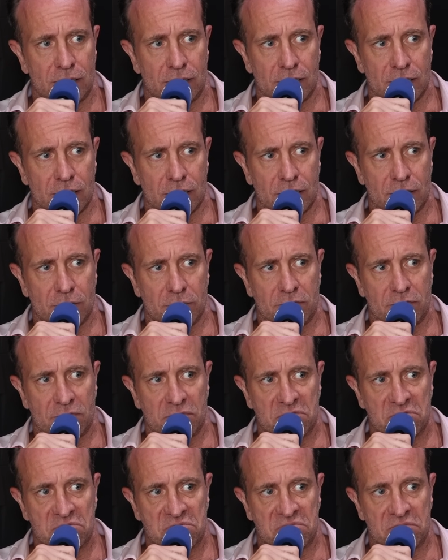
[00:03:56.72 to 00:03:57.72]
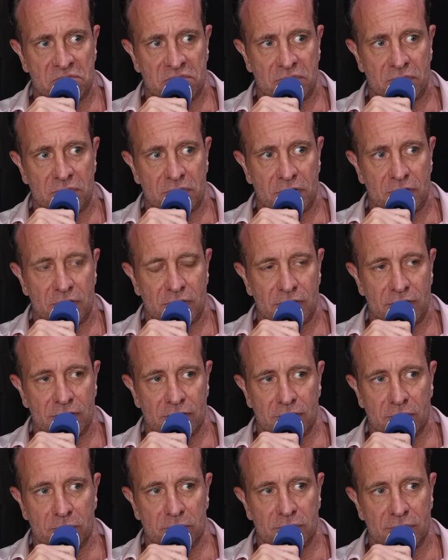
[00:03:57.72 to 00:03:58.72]
You
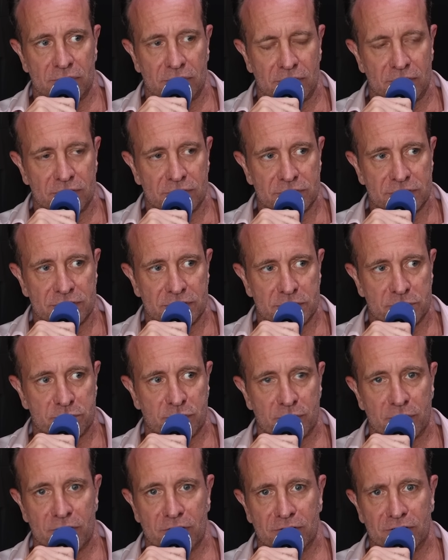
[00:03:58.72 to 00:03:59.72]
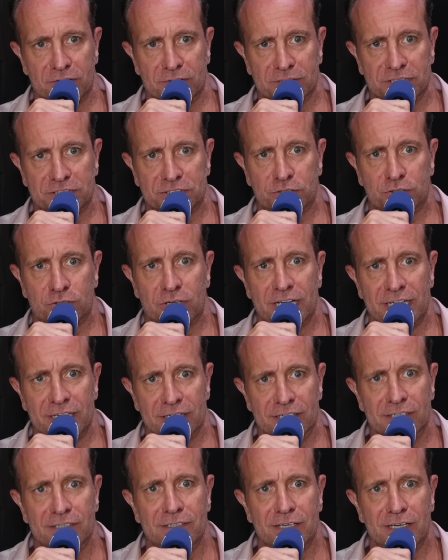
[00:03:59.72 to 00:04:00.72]
know, obviously his promoter, not his
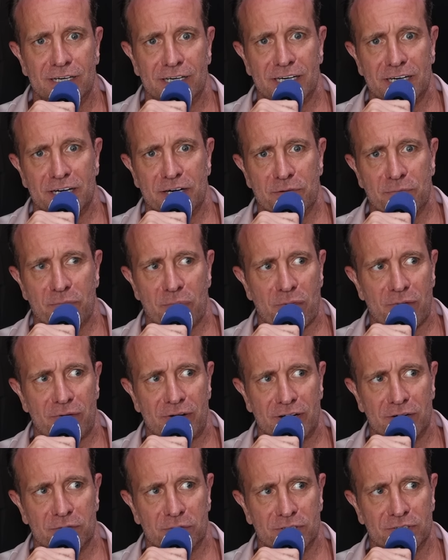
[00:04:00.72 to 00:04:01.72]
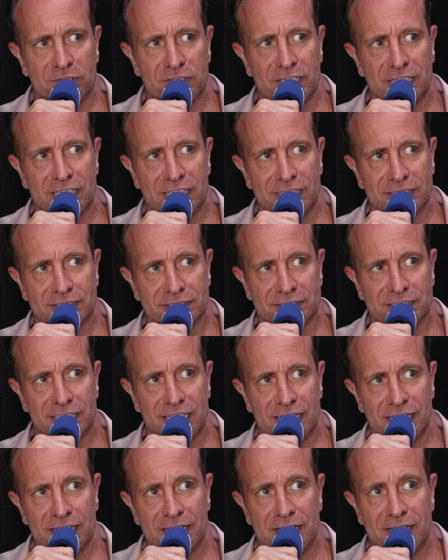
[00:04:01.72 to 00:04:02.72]
trainer. I would look at it and
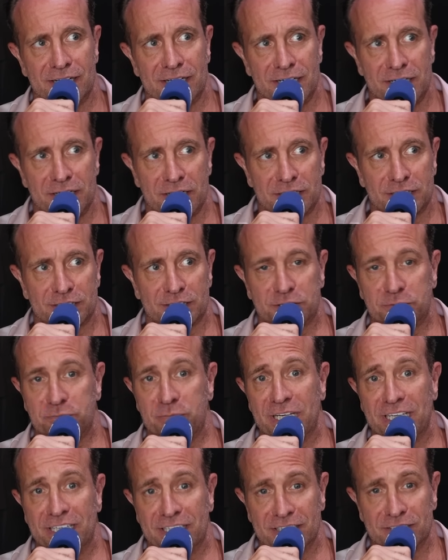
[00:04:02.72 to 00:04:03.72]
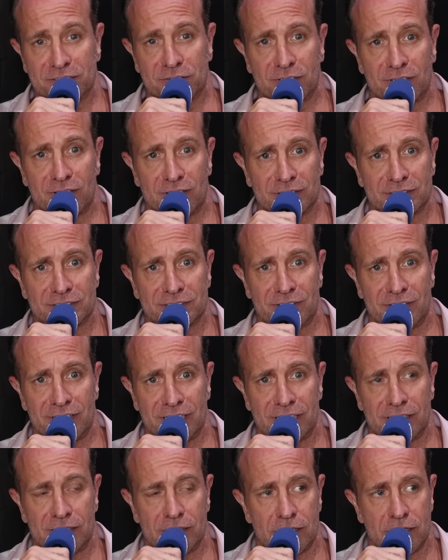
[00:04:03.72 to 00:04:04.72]
say, speed is on our
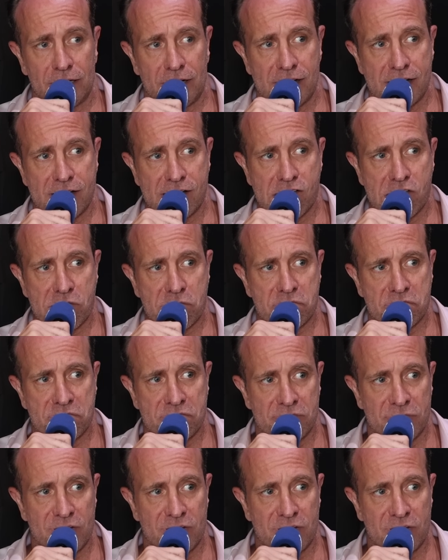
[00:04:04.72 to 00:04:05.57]
side. You